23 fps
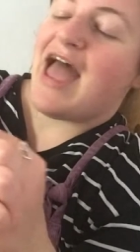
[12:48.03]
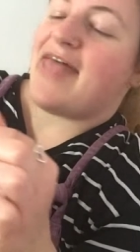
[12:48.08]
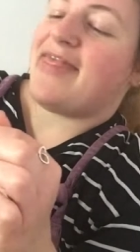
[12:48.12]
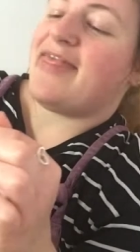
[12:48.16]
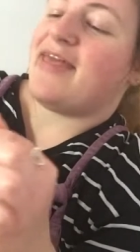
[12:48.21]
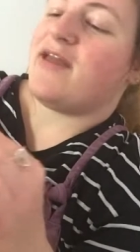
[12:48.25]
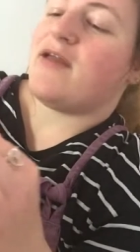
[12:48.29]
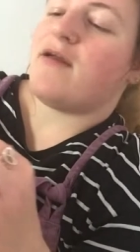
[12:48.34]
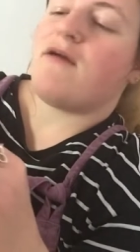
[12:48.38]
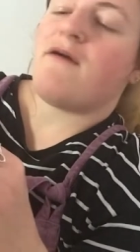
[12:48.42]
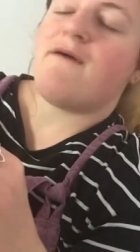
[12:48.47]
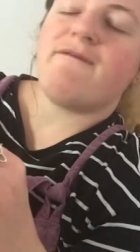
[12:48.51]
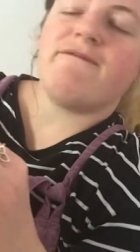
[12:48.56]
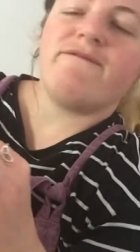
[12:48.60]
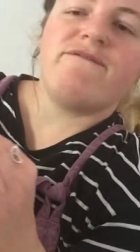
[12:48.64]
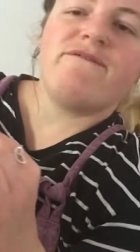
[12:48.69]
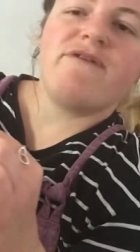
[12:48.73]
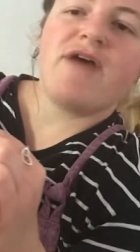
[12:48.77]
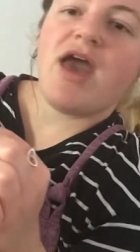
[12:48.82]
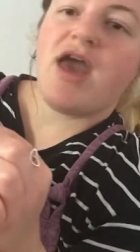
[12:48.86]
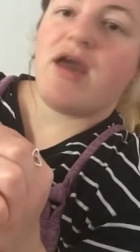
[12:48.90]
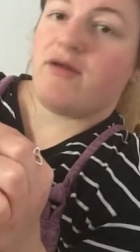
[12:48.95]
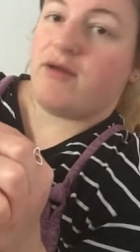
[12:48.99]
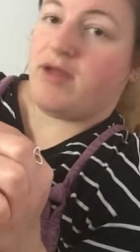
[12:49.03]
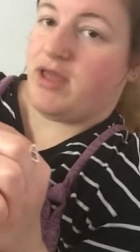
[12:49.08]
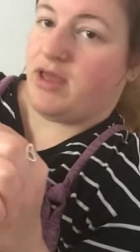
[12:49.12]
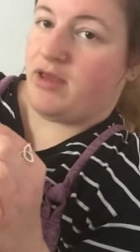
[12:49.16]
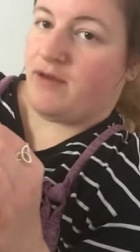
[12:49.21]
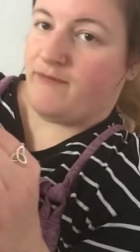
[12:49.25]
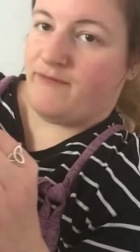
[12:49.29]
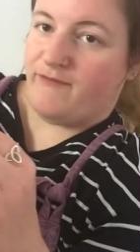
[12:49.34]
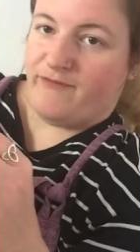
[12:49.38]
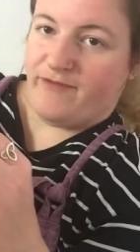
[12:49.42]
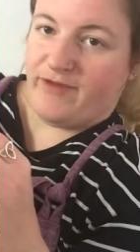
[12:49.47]
and then got very
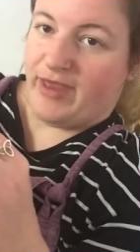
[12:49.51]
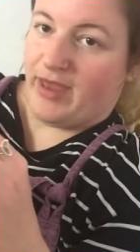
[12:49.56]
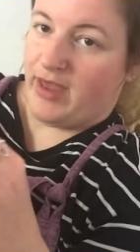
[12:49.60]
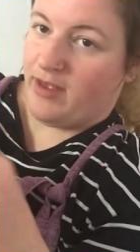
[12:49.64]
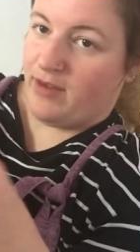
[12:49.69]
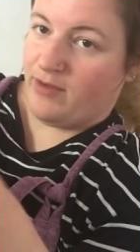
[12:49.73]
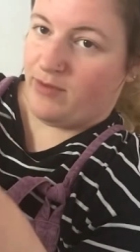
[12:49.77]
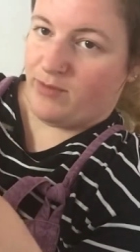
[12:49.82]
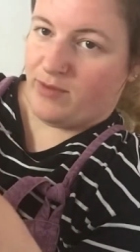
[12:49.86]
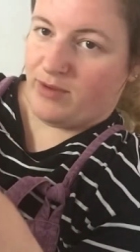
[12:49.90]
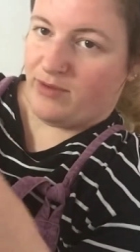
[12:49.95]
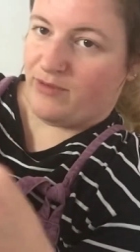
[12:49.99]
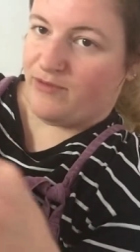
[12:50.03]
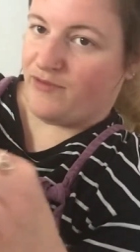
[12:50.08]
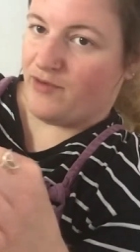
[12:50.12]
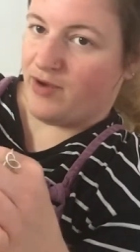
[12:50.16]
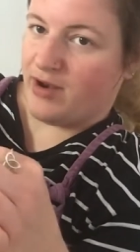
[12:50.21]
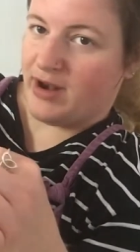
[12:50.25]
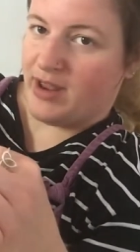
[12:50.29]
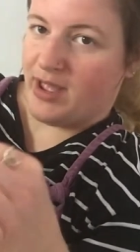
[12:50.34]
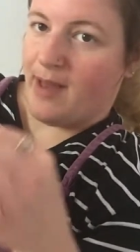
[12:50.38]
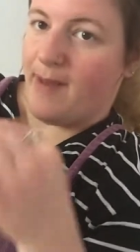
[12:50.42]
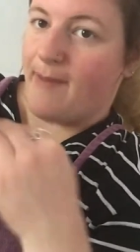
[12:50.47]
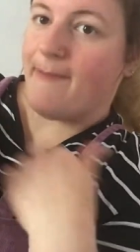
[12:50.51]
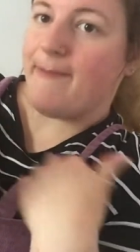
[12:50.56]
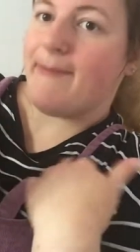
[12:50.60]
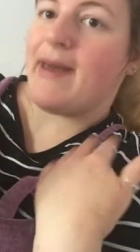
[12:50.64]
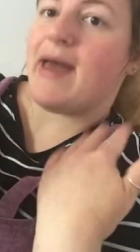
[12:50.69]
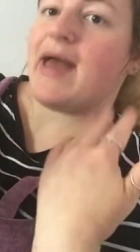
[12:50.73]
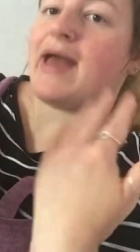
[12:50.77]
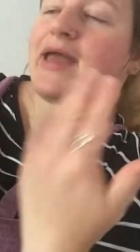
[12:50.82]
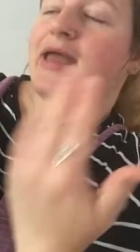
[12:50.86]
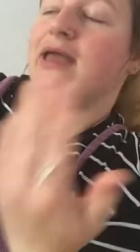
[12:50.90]
confused when I was trying to come back